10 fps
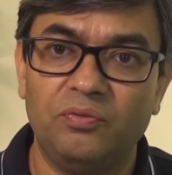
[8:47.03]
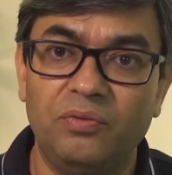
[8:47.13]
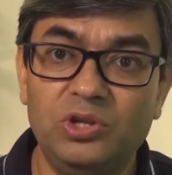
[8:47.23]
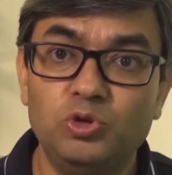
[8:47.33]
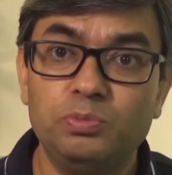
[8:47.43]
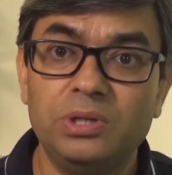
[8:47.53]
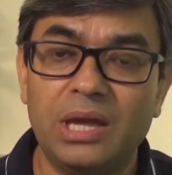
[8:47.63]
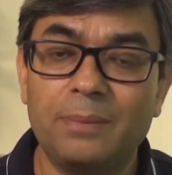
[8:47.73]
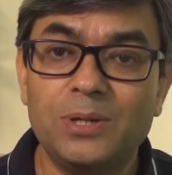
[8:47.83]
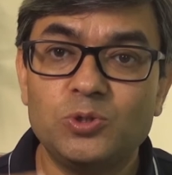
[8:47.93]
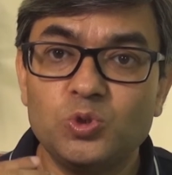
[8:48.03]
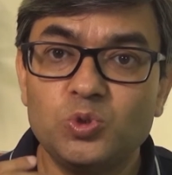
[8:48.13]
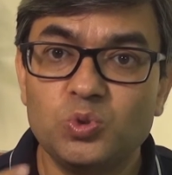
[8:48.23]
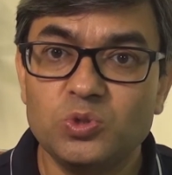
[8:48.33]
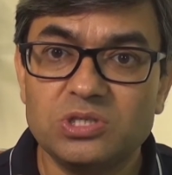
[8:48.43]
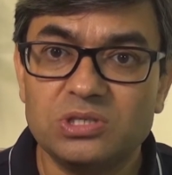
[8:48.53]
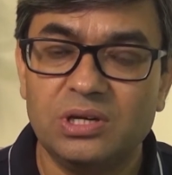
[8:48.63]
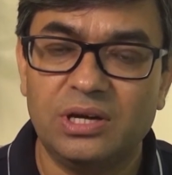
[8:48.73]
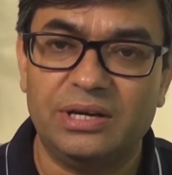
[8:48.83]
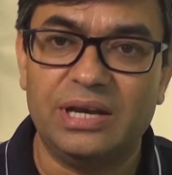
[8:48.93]
Will you be able to do it?
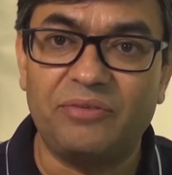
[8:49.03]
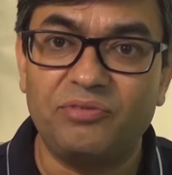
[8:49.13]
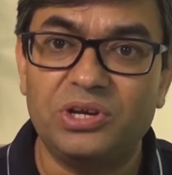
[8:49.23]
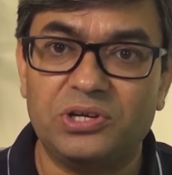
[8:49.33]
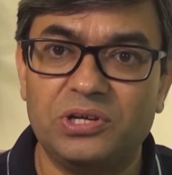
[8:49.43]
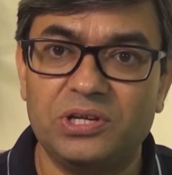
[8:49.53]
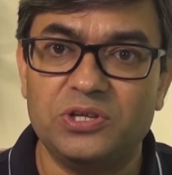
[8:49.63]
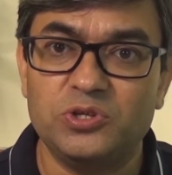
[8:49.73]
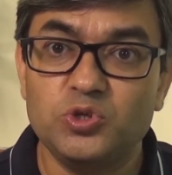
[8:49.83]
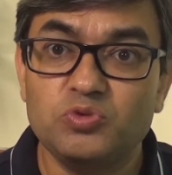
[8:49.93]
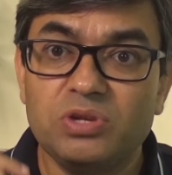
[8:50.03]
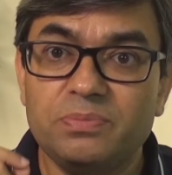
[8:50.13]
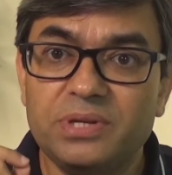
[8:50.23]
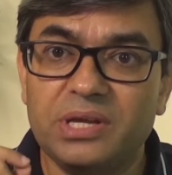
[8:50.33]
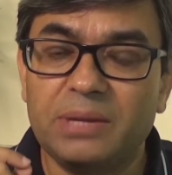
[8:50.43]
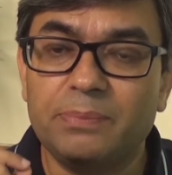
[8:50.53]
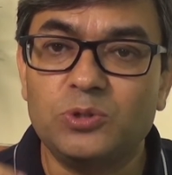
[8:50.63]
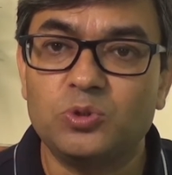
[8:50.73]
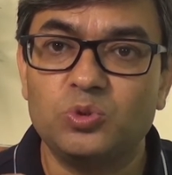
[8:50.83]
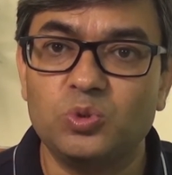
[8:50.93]
Definitely, you will be
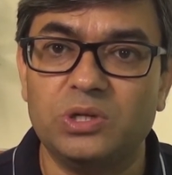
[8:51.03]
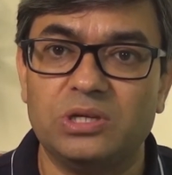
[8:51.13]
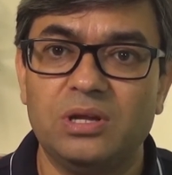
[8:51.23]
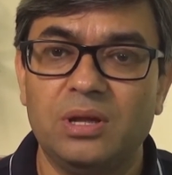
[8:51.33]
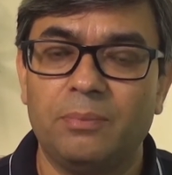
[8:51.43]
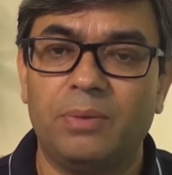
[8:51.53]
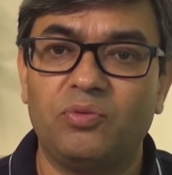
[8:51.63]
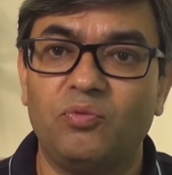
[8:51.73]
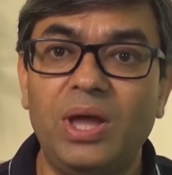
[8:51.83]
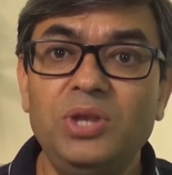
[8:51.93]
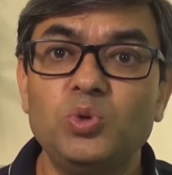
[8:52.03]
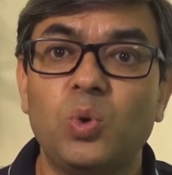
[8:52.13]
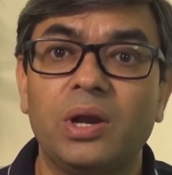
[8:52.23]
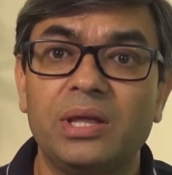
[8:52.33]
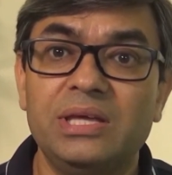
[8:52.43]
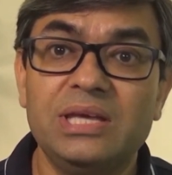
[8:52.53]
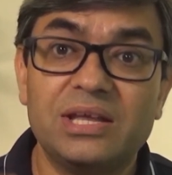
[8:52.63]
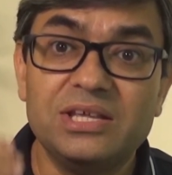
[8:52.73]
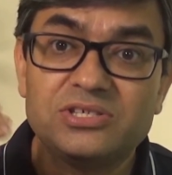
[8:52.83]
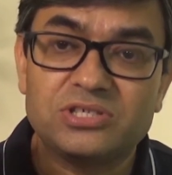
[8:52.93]
able to do it. But when you are
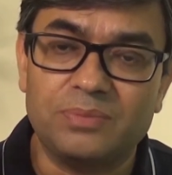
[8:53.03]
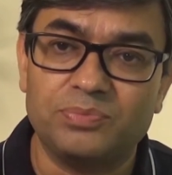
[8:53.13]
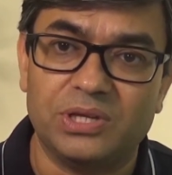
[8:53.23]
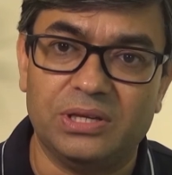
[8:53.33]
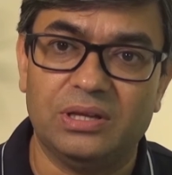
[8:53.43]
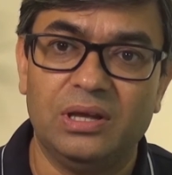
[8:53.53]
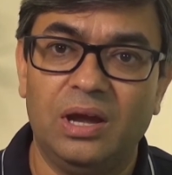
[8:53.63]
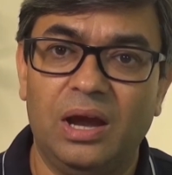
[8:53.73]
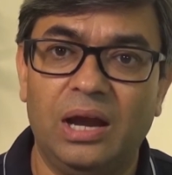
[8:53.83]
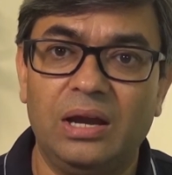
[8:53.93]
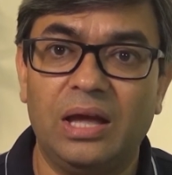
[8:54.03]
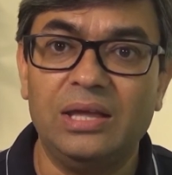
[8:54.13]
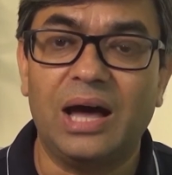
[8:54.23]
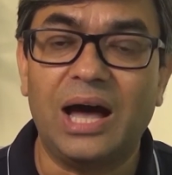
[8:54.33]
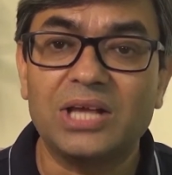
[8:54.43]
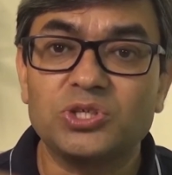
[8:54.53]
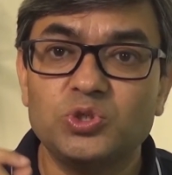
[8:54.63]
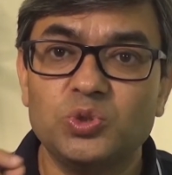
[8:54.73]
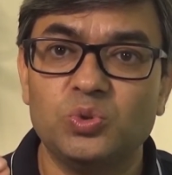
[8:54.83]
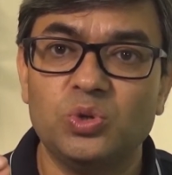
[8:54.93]
hearing something and I
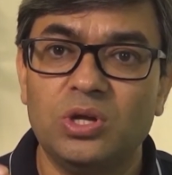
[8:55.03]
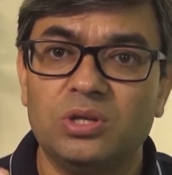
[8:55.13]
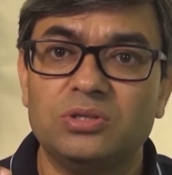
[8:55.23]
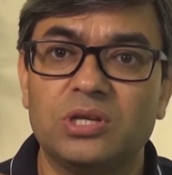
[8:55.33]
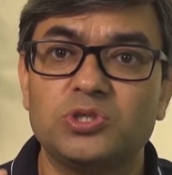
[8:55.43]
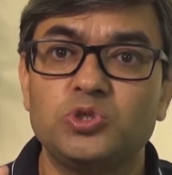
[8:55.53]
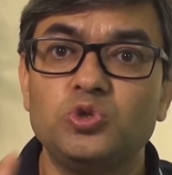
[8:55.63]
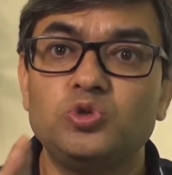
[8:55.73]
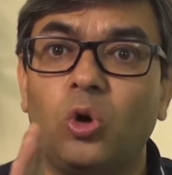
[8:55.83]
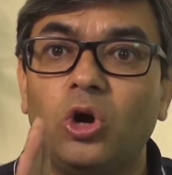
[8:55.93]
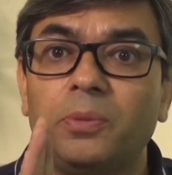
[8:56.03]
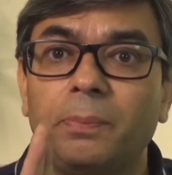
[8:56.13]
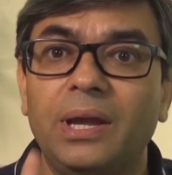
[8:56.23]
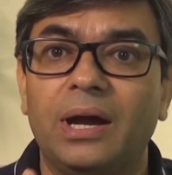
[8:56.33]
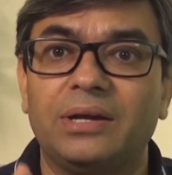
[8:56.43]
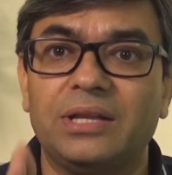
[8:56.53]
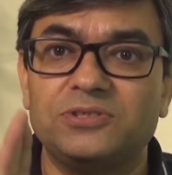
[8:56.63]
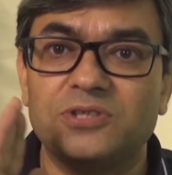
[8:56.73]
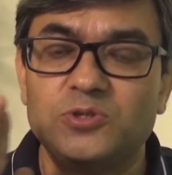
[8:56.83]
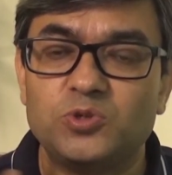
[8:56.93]
ask you, thus you don't pay
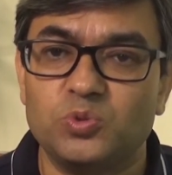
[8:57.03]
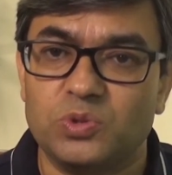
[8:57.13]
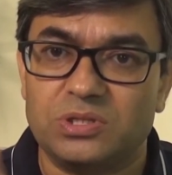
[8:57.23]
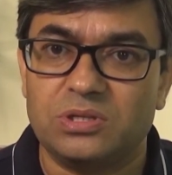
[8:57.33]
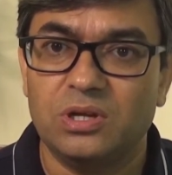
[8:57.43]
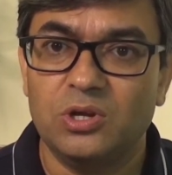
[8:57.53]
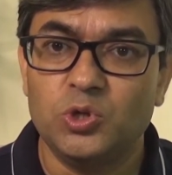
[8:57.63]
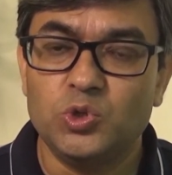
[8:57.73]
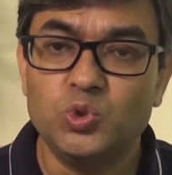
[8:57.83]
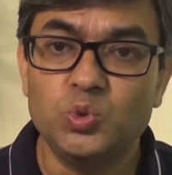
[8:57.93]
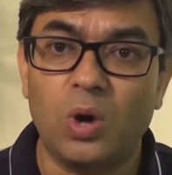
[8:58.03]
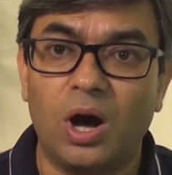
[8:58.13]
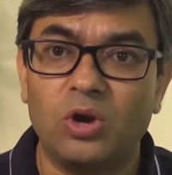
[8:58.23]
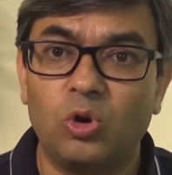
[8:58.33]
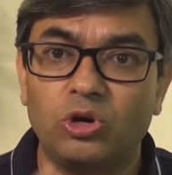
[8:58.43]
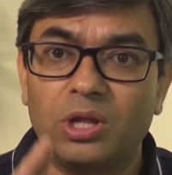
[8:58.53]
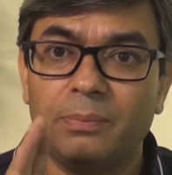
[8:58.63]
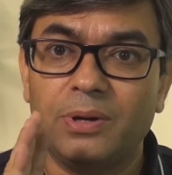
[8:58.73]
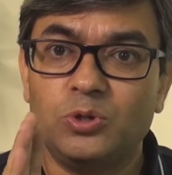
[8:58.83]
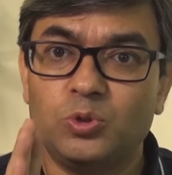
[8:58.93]
attention to it, you are not
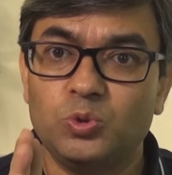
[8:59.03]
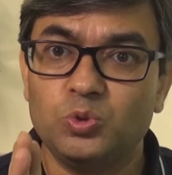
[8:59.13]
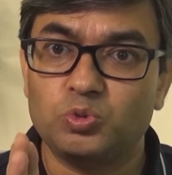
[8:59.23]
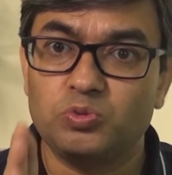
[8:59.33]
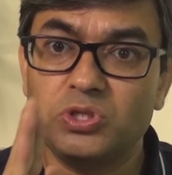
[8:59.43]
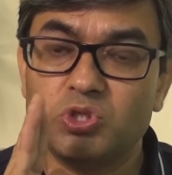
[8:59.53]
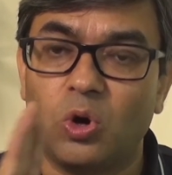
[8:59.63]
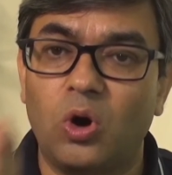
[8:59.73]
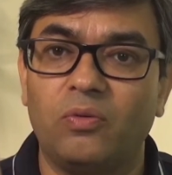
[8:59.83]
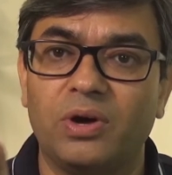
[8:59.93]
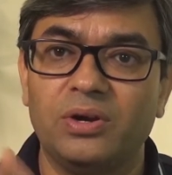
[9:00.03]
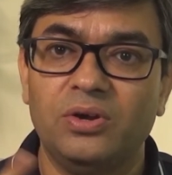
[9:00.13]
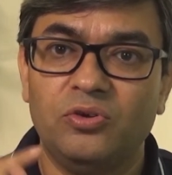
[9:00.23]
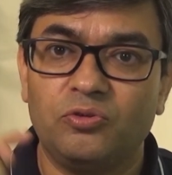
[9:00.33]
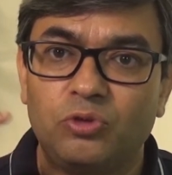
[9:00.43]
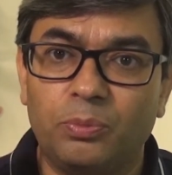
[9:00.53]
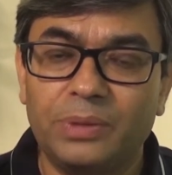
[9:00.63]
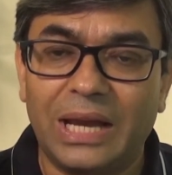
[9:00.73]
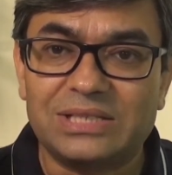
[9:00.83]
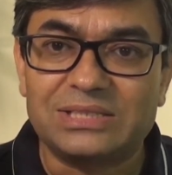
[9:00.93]
able to switch over
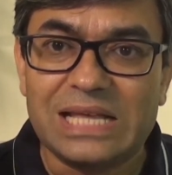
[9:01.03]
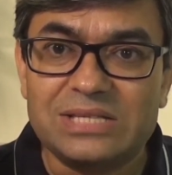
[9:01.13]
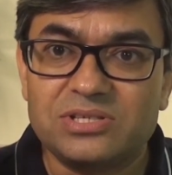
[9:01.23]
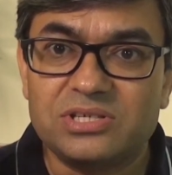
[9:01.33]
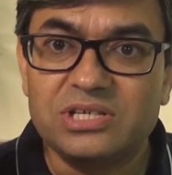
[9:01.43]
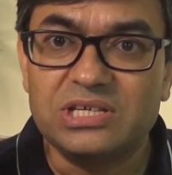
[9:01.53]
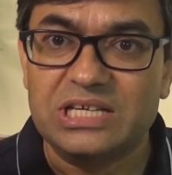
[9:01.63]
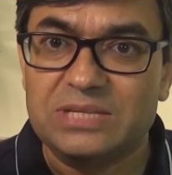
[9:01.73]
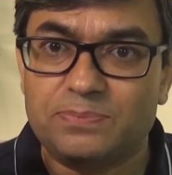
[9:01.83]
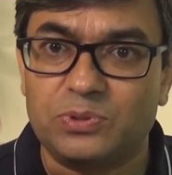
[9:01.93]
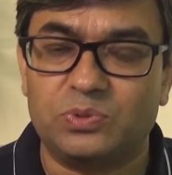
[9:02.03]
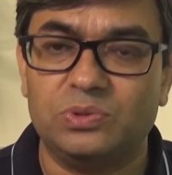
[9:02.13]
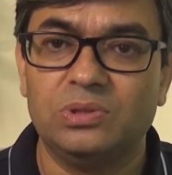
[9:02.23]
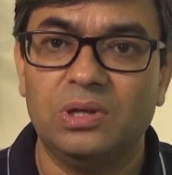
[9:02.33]
from that sensory input.